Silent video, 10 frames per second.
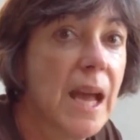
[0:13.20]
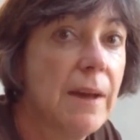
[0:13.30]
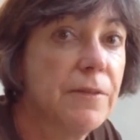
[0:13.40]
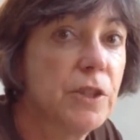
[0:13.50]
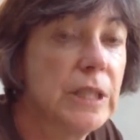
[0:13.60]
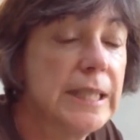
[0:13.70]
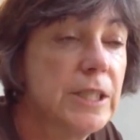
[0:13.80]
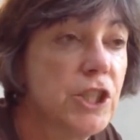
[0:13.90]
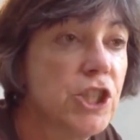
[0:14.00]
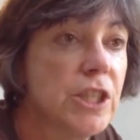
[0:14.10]
after
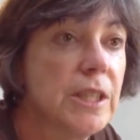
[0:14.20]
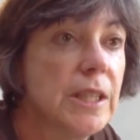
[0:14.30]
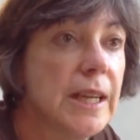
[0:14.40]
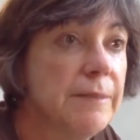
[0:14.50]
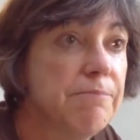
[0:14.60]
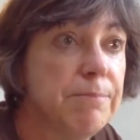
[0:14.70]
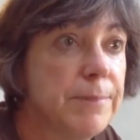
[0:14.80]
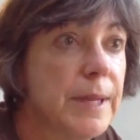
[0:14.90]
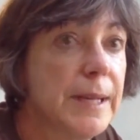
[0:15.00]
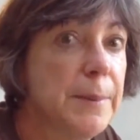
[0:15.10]
lunch, I
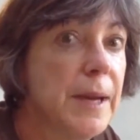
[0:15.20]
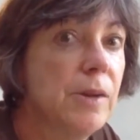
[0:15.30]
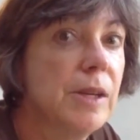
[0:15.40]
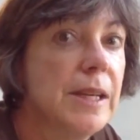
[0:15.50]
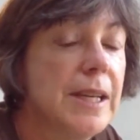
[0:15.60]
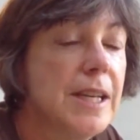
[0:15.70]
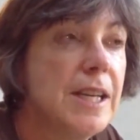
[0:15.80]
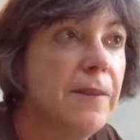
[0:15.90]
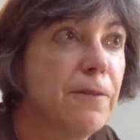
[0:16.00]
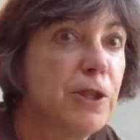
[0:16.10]
cut them out
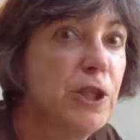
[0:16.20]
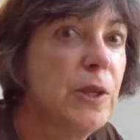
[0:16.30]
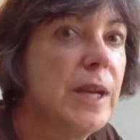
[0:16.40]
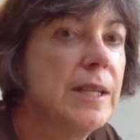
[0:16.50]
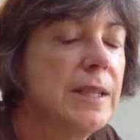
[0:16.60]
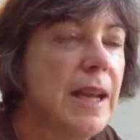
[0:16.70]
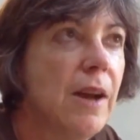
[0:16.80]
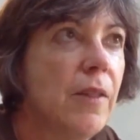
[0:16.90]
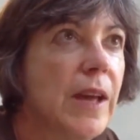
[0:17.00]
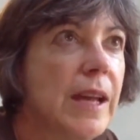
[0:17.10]
for 2 days
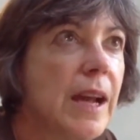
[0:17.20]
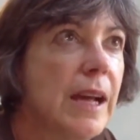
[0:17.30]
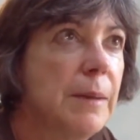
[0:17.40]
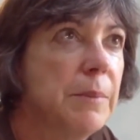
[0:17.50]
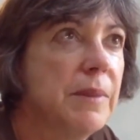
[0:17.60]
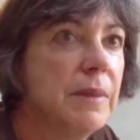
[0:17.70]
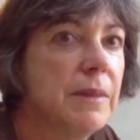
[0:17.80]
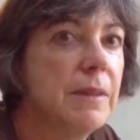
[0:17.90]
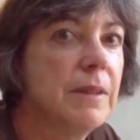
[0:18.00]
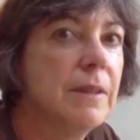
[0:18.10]
now, that I'm
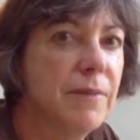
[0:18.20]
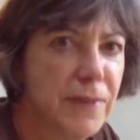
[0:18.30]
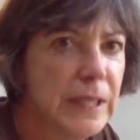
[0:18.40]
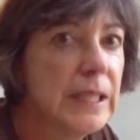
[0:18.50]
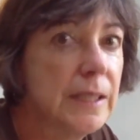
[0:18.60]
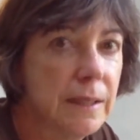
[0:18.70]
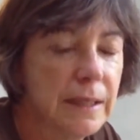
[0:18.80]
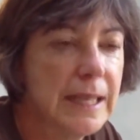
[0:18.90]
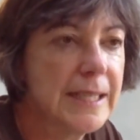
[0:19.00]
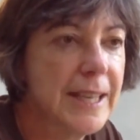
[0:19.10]
feeling
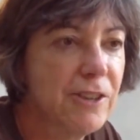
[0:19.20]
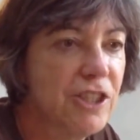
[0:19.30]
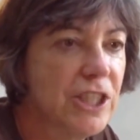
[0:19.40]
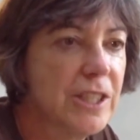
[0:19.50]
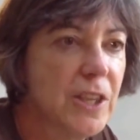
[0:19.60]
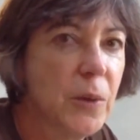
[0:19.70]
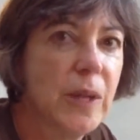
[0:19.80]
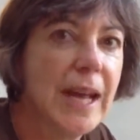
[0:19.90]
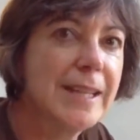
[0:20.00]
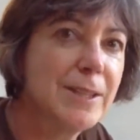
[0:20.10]
less energy. So
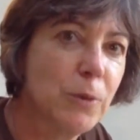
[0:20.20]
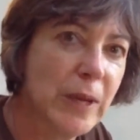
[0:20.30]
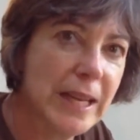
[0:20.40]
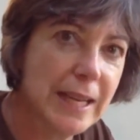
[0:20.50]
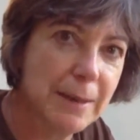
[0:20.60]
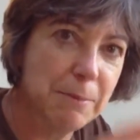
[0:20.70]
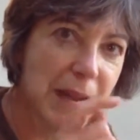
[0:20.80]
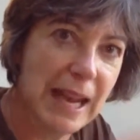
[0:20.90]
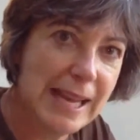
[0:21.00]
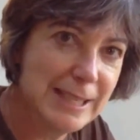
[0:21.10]
last week,
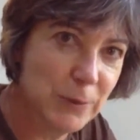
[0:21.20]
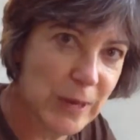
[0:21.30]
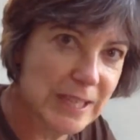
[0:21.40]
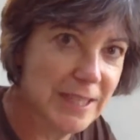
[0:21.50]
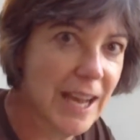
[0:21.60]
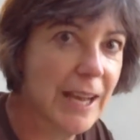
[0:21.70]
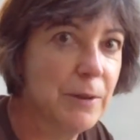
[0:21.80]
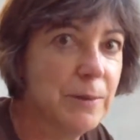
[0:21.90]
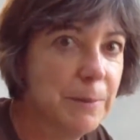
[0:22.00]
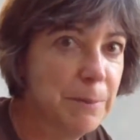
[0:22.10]
my last weights,
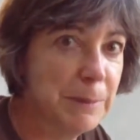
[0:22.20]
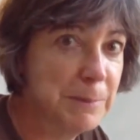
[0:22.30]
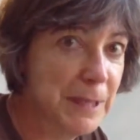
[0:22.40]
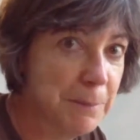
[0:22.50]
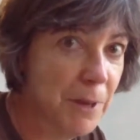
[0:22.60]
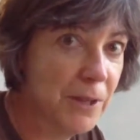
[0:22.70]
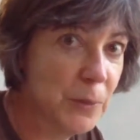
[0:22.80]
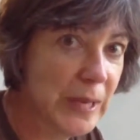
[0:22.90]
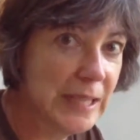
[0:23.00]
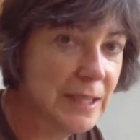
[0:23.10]
I bumped up all the
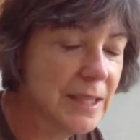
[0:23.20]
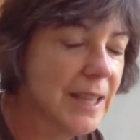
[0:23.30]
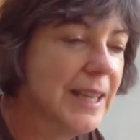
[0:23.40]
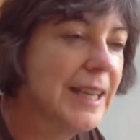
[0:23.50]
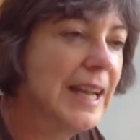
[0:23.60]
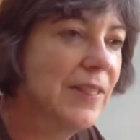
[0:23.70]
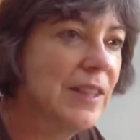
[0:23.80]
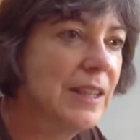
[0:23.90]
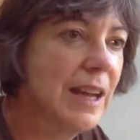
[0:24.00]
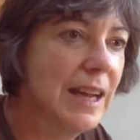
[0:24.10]
weights,
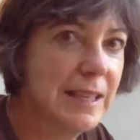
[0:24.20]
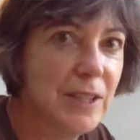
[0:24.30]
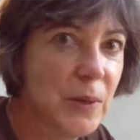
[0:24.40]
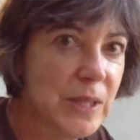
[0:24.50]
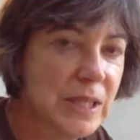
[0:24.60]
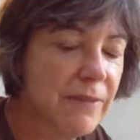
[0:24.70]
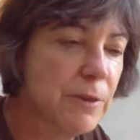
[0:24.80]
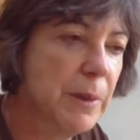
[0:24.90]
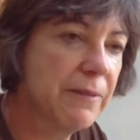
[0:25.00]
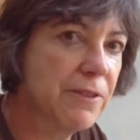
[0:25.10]
and I noticed
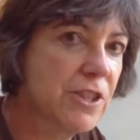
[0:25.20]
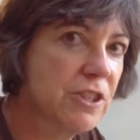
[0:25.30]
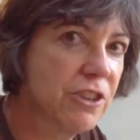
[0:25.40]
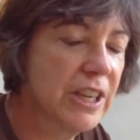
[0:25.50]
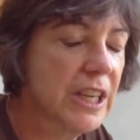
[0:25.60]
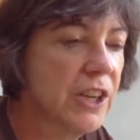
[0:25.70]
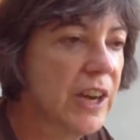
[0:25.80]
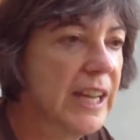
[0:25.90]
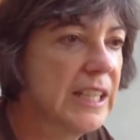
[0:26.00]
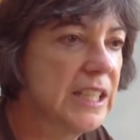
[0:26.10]
after my first circuit here
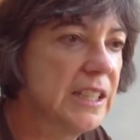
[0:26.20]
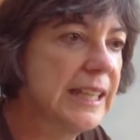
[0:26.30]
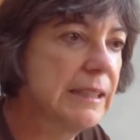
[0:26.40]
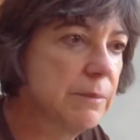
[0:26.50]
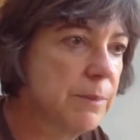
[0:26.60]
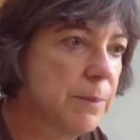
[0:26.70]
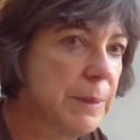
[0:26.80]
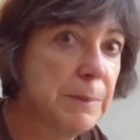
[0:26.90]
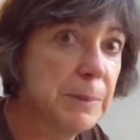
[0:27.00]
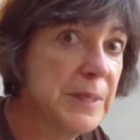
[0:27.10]
I had to like
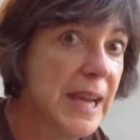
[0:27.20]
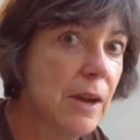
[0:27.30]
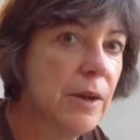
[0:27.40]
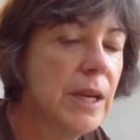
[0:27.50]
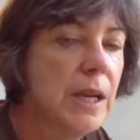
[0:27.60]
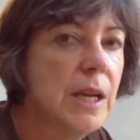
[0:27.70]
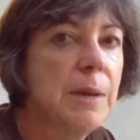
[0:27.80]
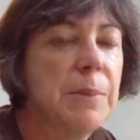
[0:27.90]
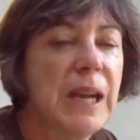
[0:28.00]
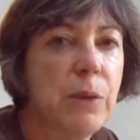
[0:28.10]
bump them down.
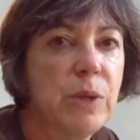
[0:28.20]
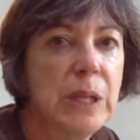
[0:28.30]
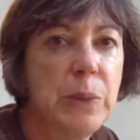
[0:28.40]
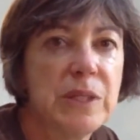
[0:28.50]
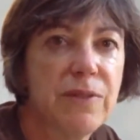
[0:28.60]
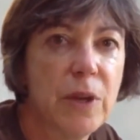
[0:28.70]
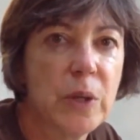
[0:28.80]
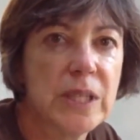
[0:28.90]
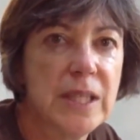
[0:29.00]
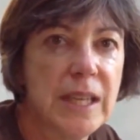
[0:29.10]
But I really was
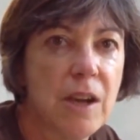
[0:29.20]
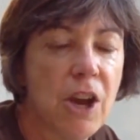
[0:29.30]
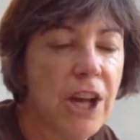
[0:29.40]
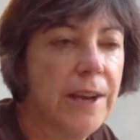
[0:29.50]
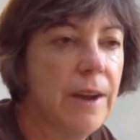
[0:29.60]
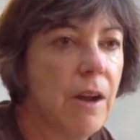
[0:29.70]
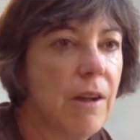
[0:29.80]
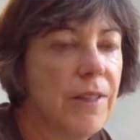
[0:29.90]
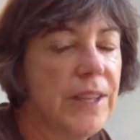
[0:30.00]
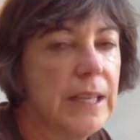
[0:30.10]
focusing on
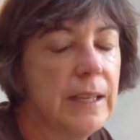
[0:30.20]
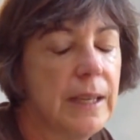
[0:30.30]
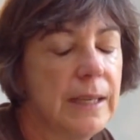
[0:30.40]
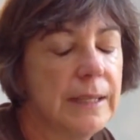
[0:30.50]
all the